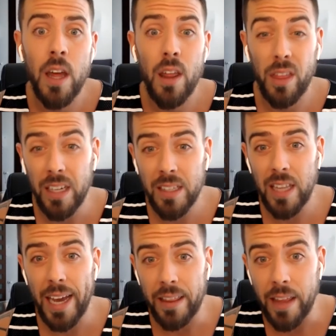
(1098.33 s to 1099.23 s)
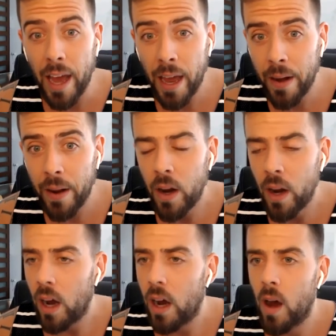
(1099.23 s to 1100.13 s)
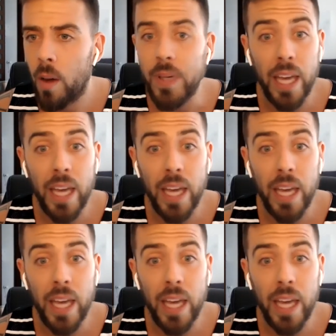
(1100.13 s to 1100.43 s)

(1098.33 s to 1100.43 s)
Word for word: things like that um, hmm.